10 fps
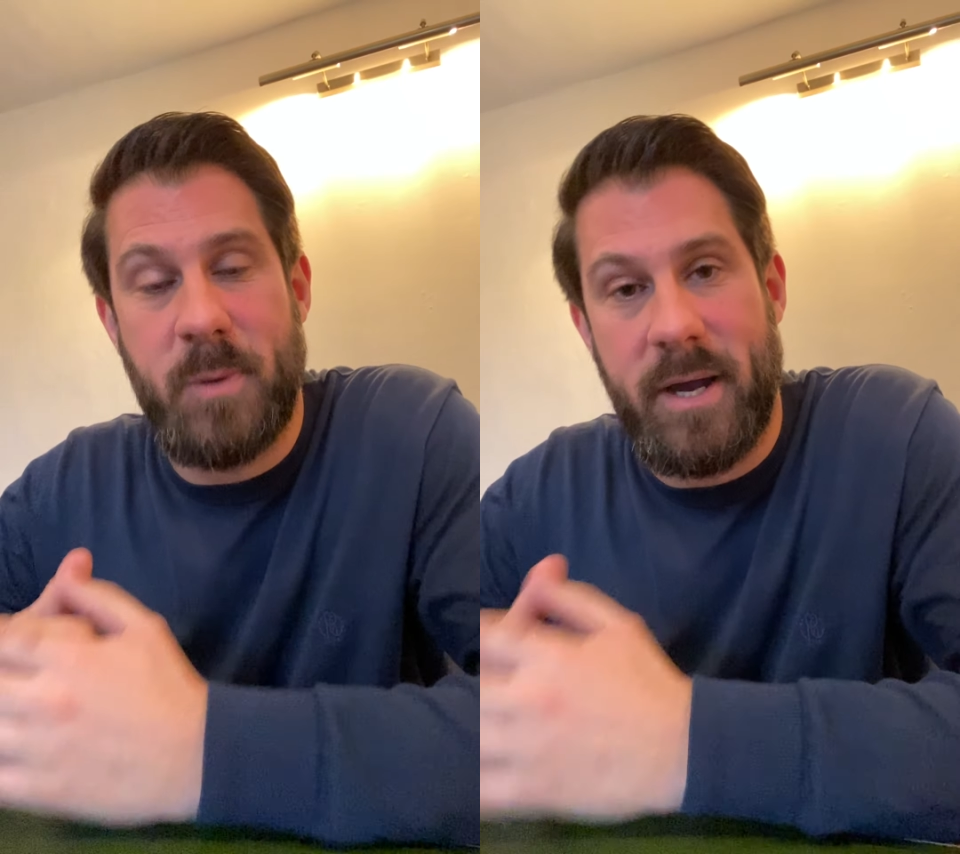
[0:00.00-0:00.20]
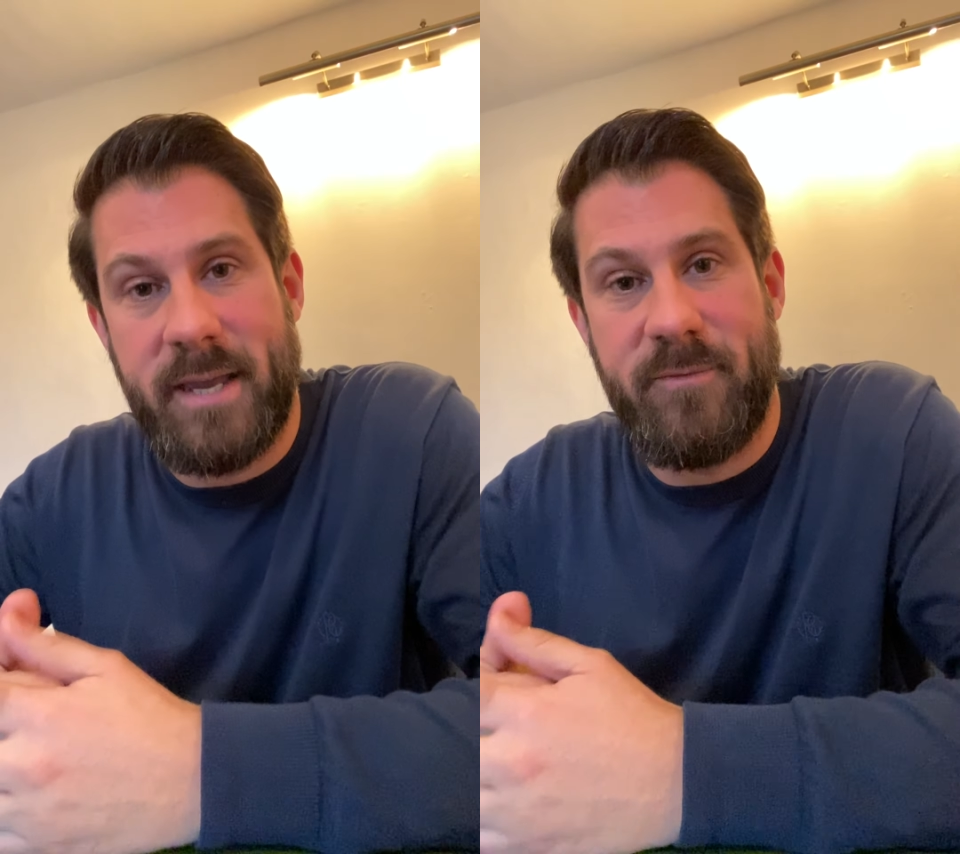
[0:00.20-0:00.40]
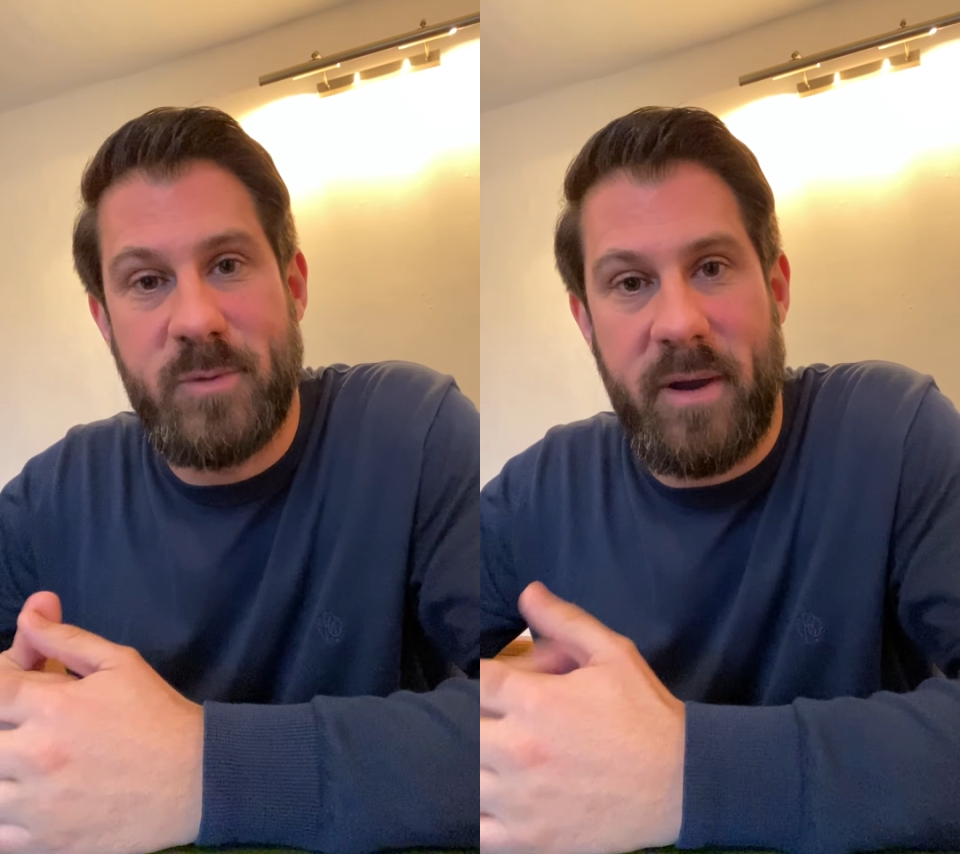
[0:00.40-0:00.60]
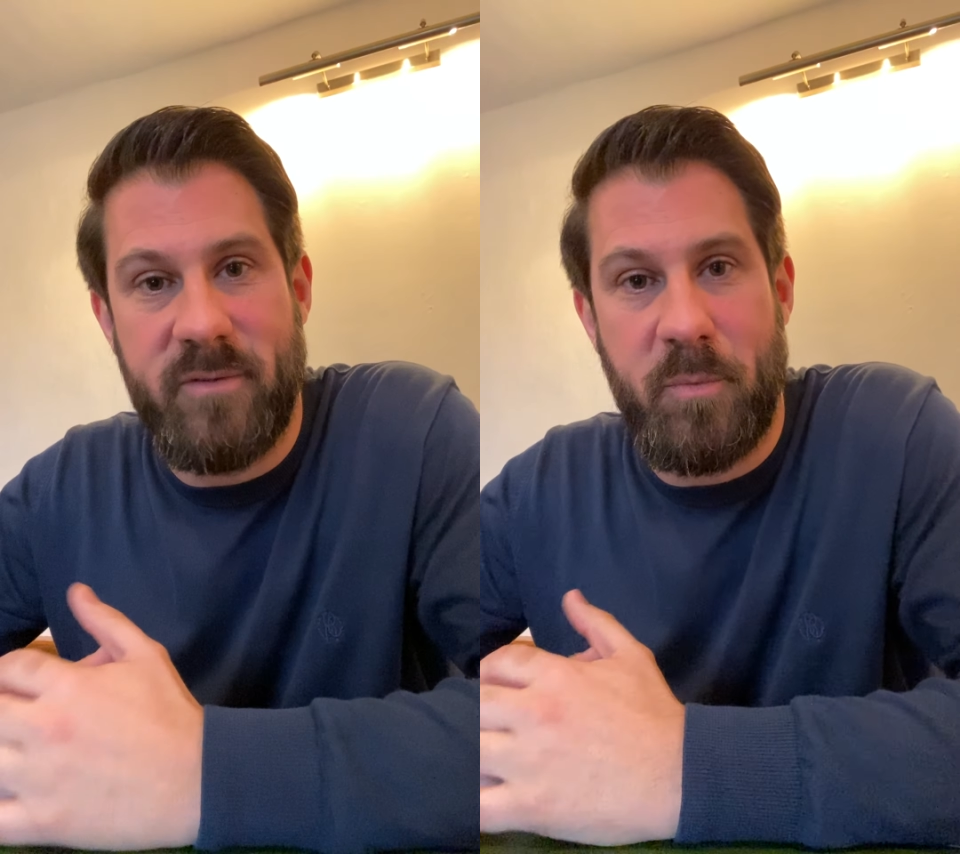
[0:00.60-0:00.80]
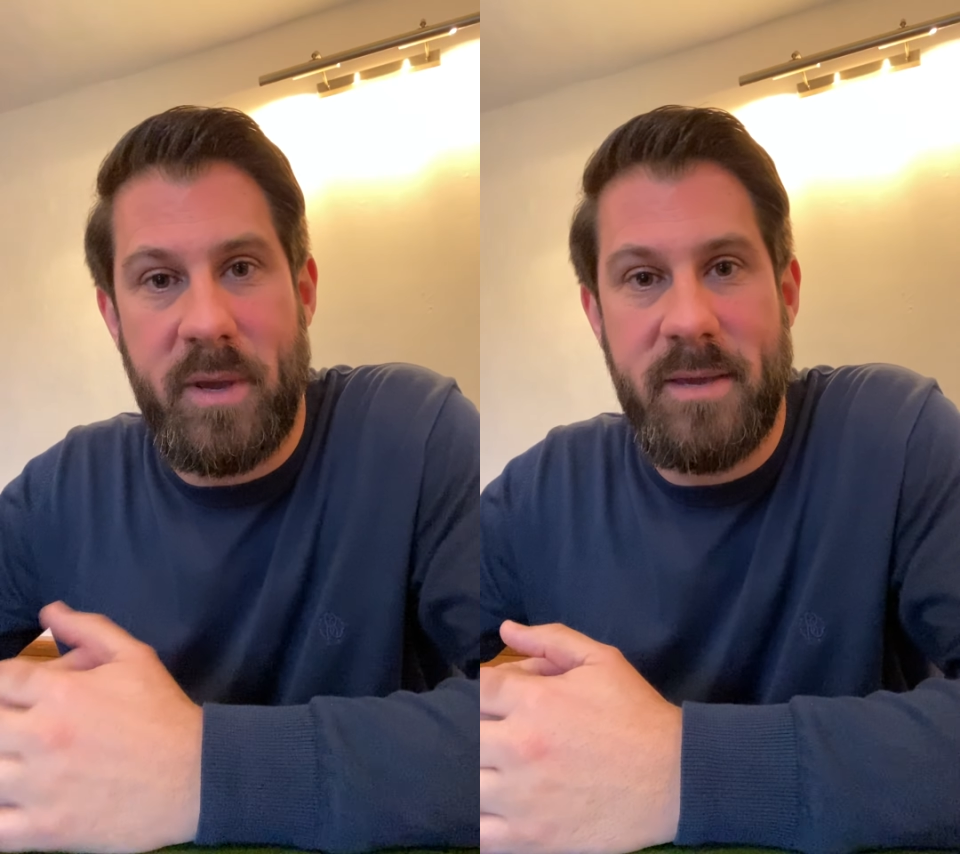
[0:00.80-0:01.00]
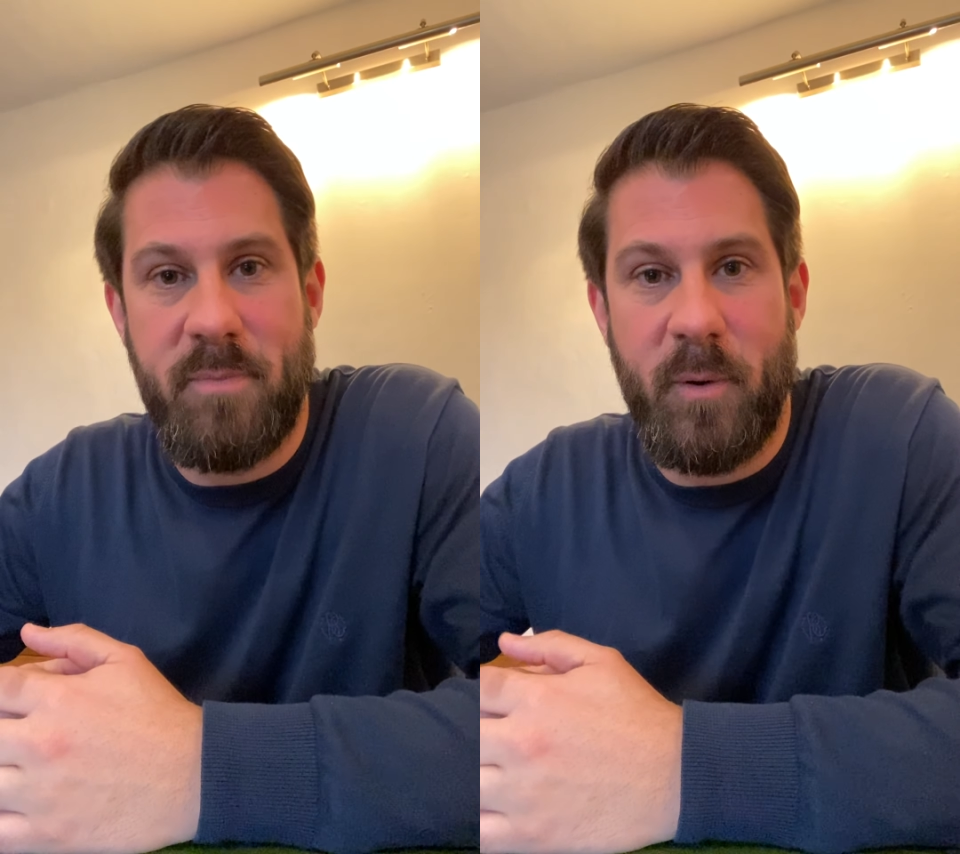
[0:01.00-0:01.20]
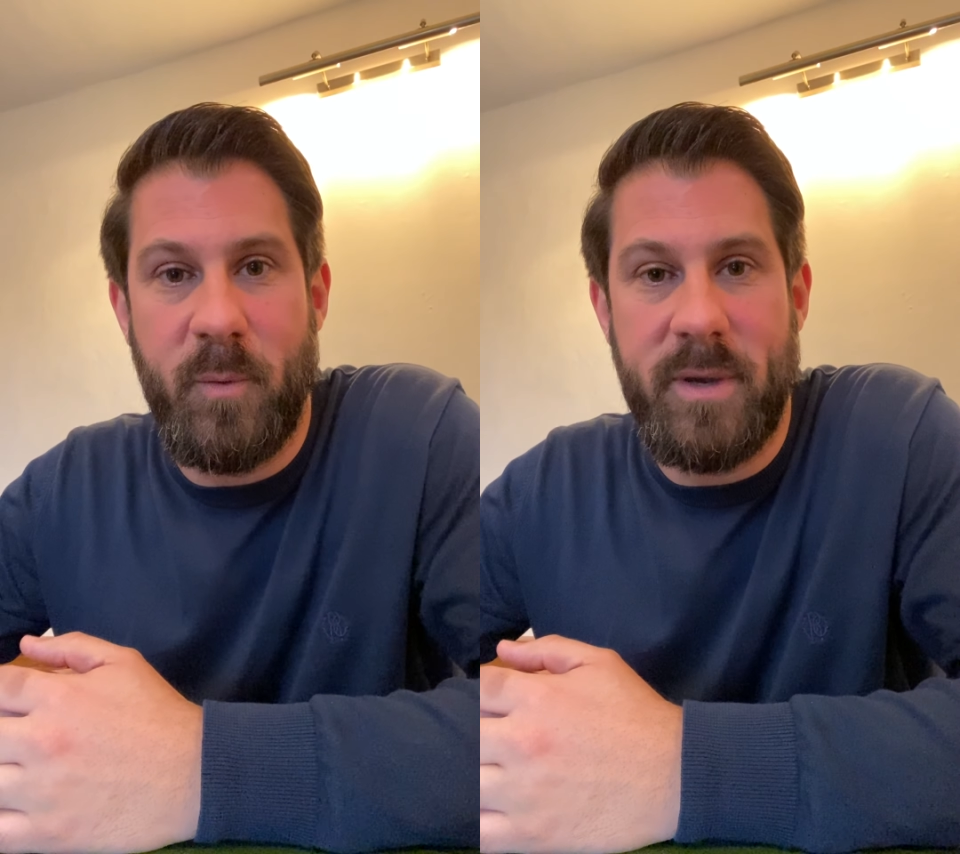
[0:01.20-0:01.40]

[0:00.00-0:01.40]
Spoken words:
what I give to other people,